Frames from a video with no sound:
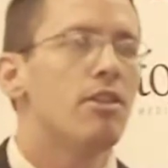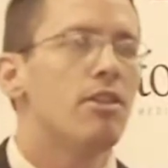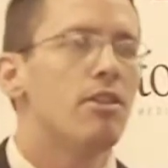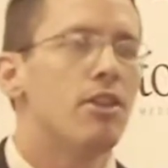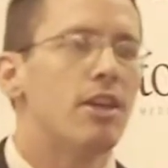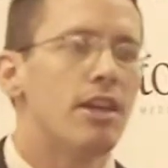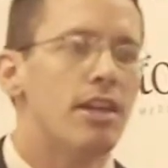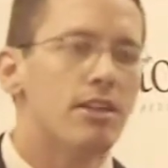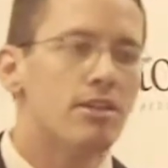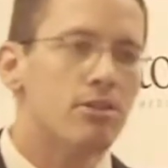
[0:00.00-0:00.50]

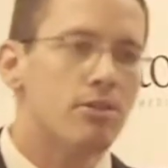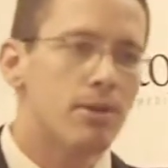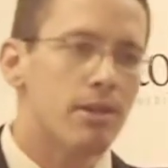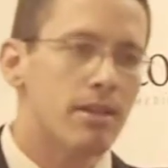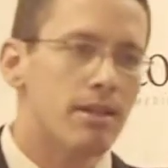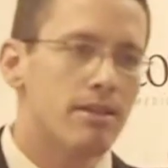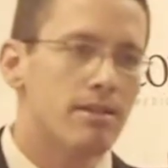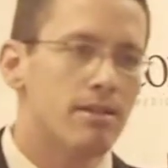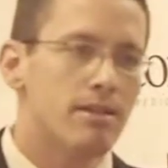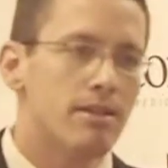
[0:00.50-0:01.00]
history
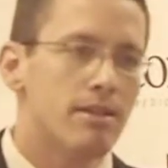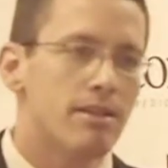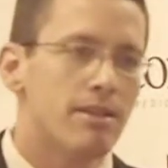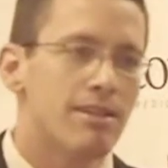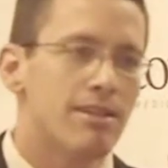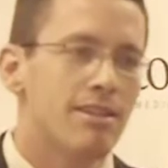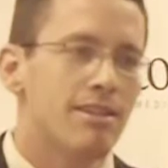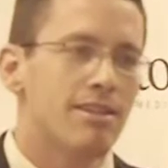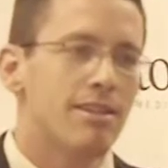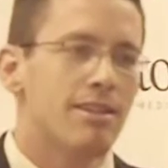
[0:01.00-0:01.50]

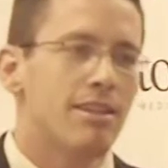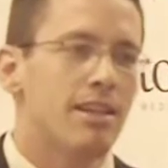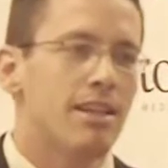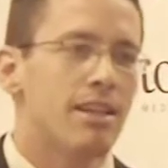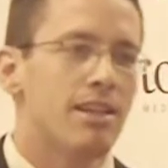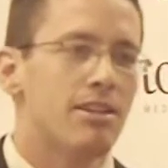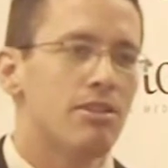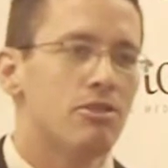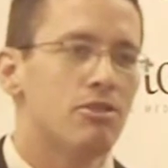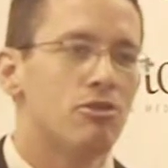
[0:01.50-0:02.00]

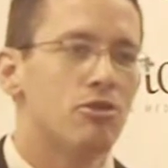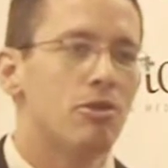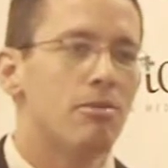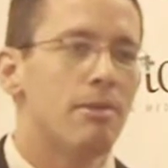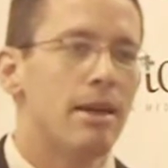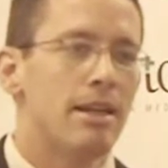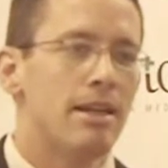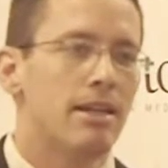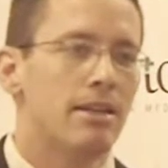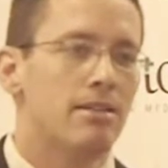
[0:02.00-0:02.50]
is
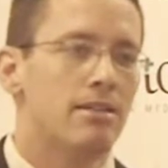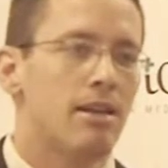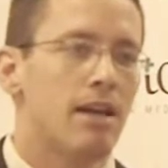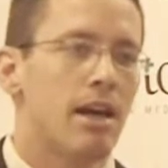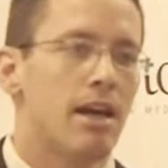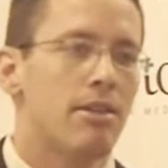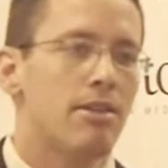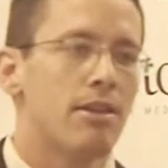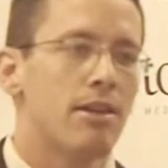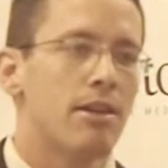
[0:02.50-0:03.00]
tremendous.
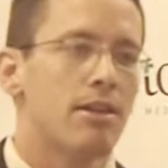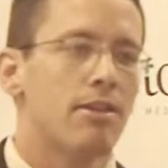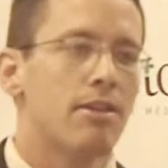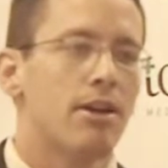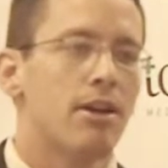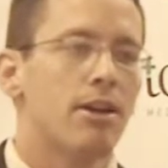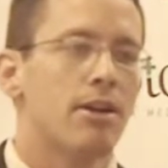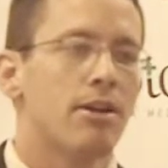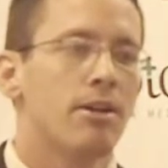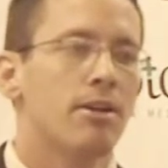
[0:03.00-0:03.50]
I think
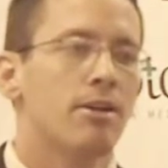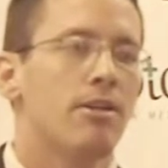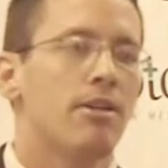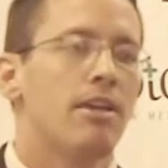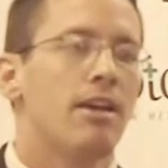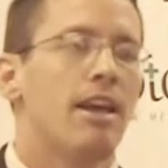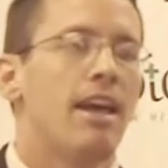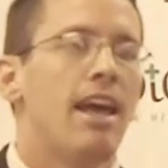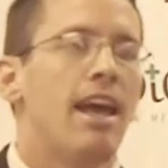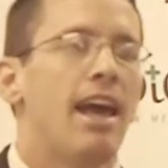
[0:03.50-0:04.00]
there
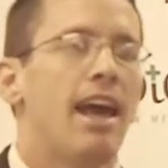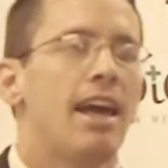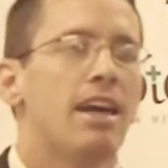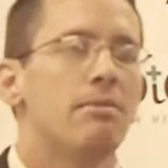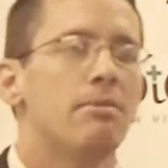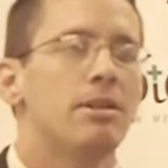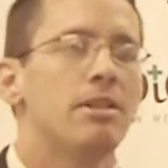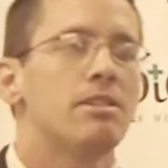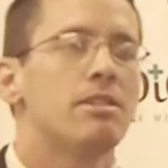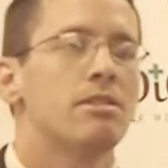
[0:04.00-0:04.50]
had
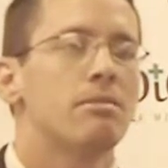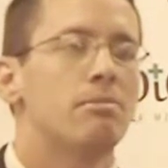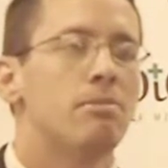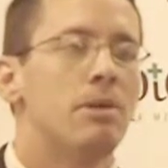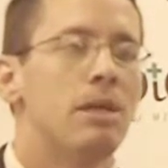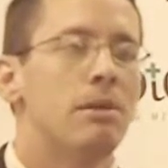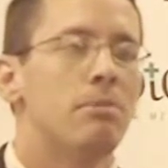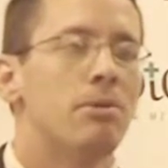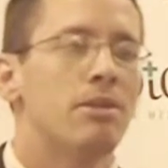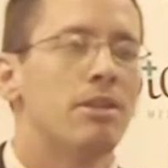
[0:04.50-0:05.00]
been some
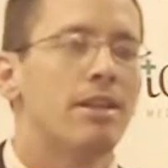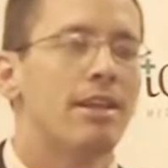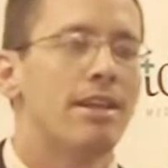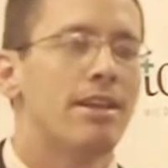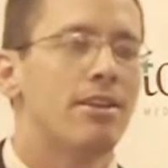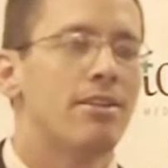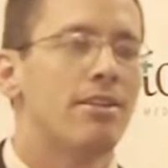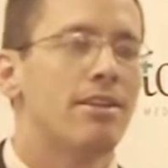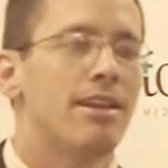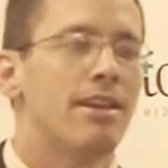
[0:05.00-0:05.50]
people
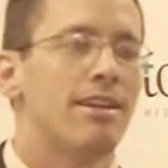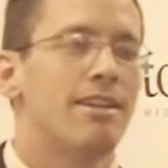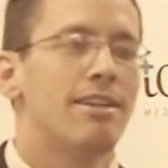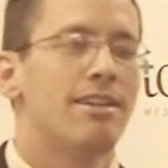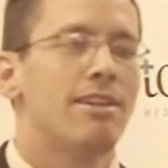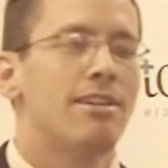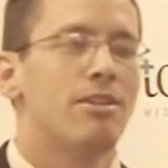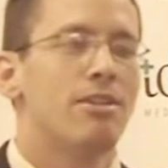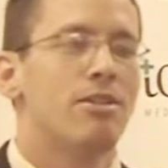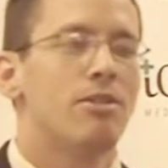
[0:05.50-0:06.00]
here that
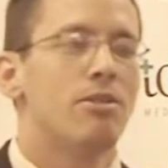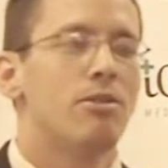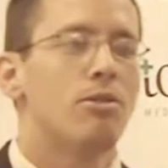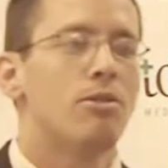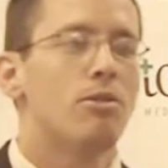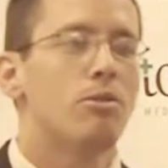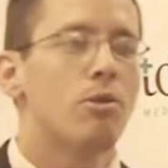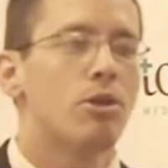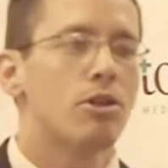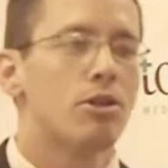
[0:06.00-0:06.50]

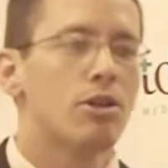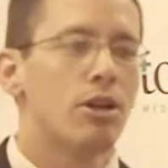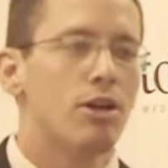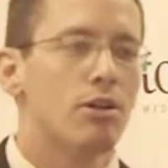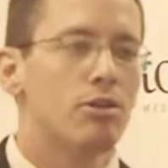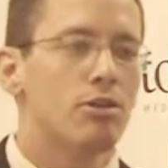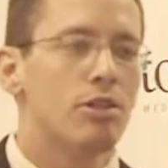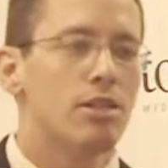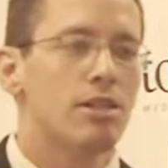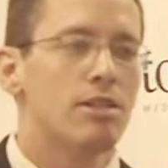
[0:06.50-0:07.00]
were
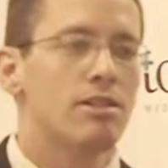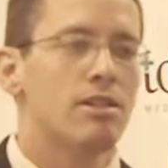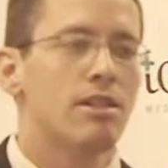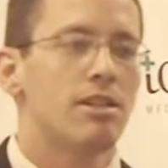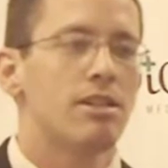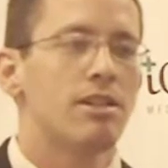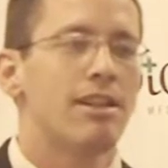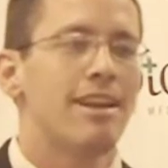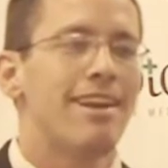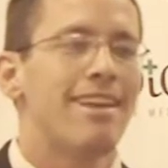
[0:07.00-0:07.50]
coaches and
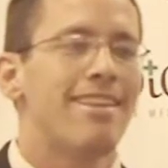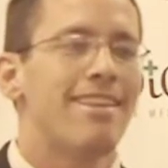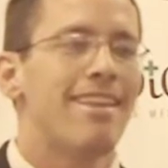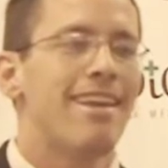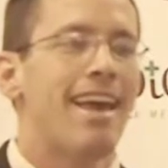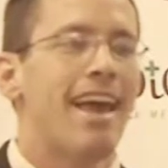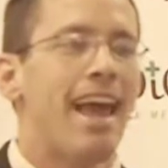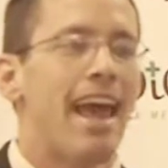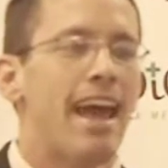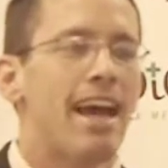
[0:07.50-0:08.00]

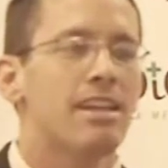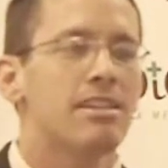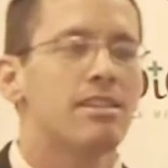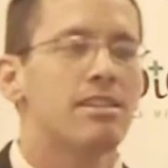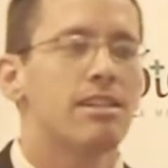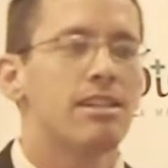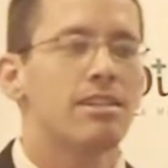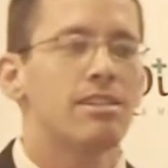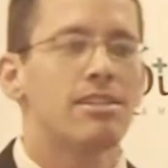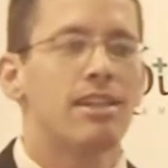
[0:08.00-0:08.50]
had
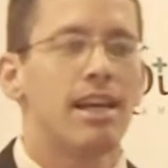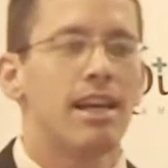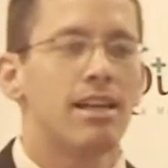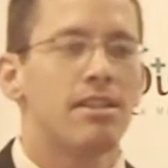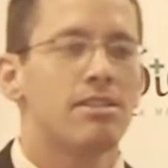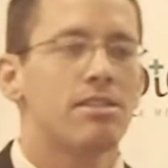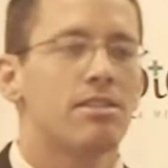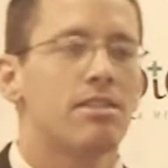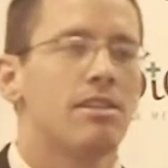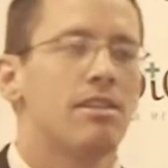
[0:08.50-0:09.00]

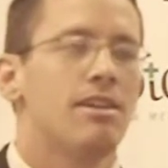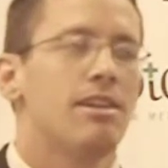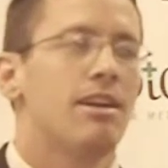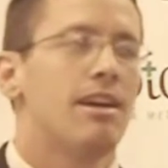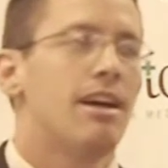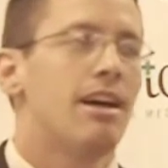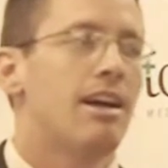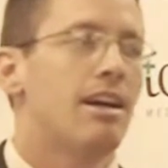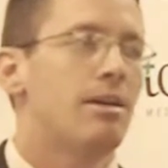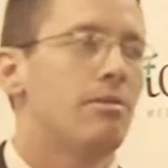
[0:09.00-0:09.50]
success.
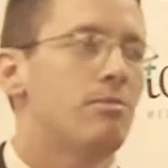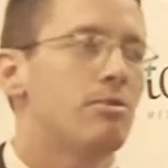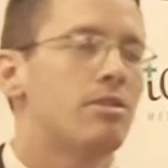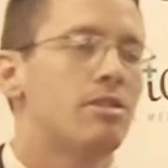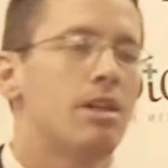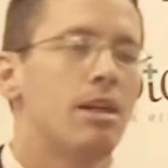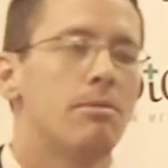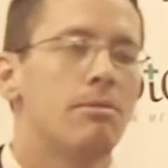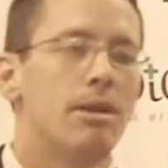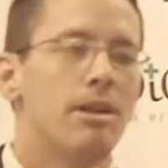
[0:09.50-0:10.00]

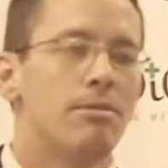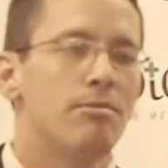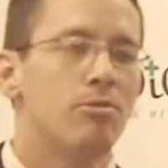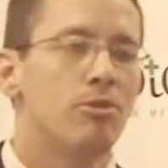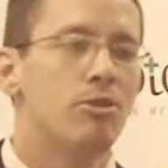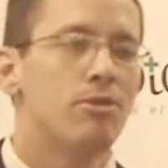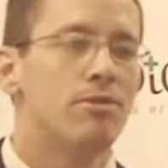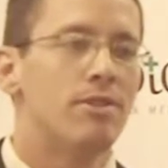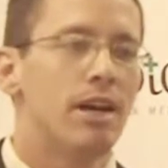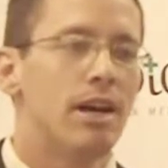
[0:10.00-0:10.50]
Some have
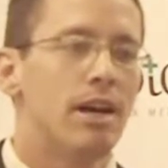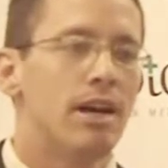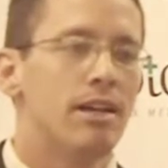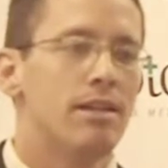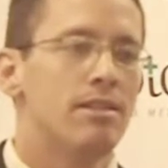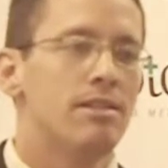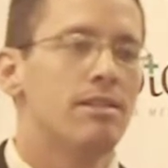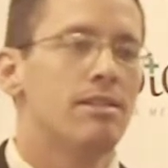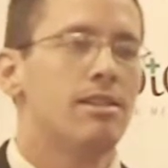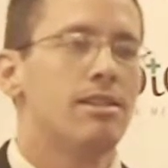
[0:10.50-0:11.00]
moved
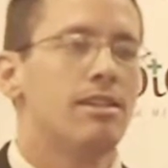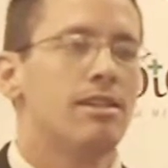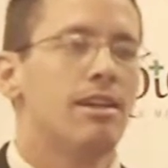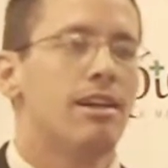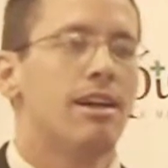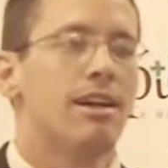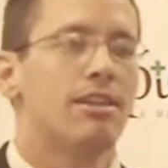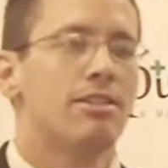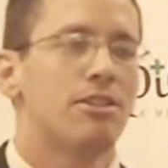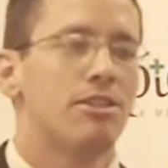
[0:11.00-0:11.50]
on
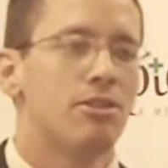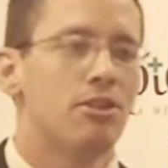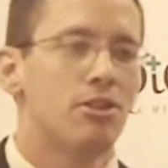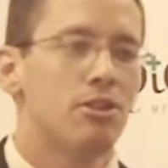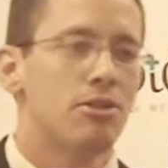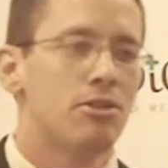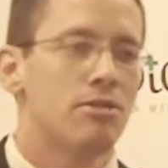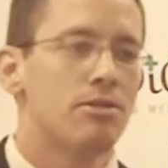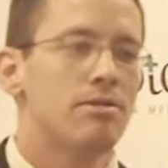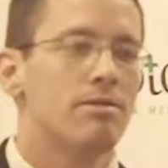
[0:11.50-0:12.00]
to
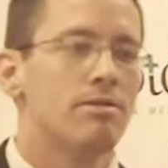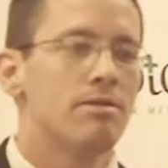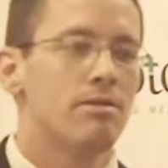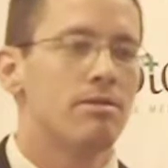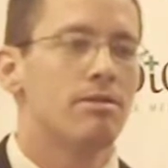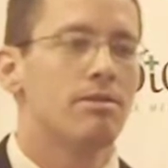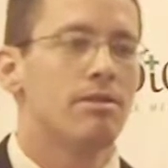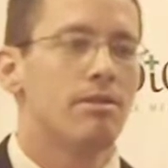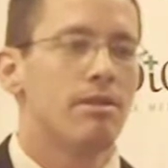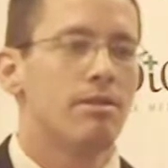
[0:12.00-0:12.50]
do
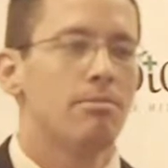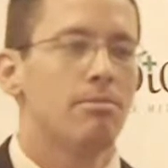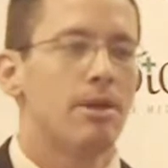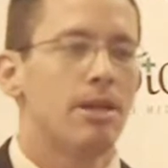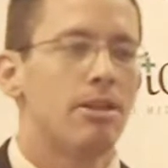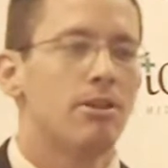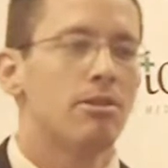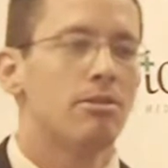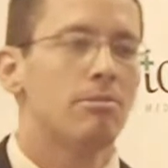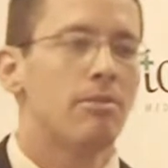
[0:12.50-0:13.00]

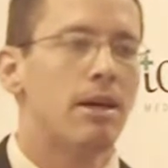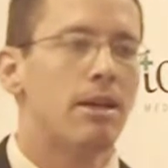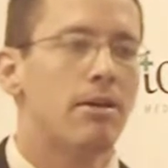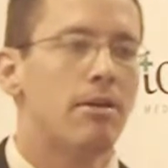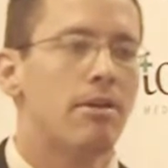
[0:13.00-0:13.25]
bigger and better